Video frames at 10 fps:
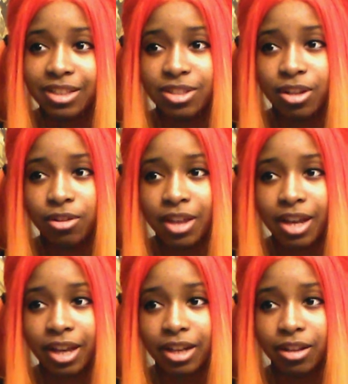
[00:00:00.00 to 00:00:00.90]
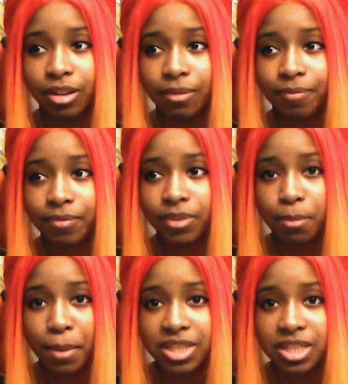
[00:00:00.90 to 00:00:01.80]
And so that kind of
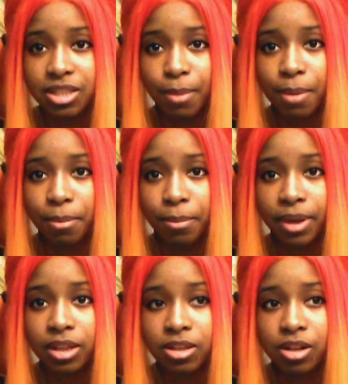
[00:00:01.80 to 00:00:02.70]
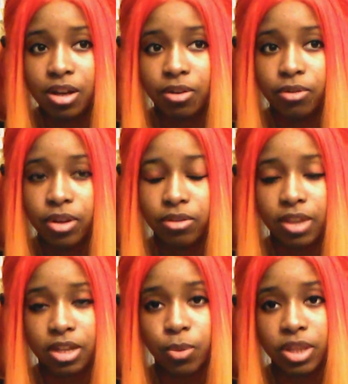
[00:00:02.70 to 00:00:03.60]
messes him up a bit, you know.
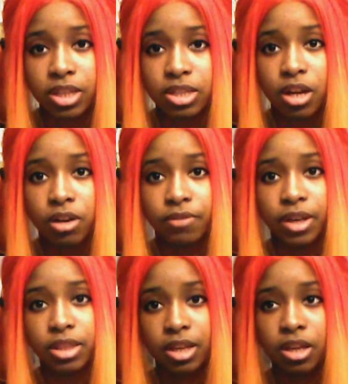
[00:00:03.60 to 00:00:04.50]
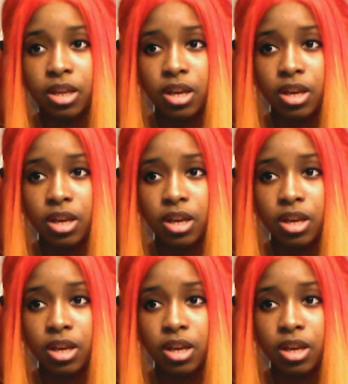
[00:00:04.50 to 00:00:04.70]
That's why the entire fight thing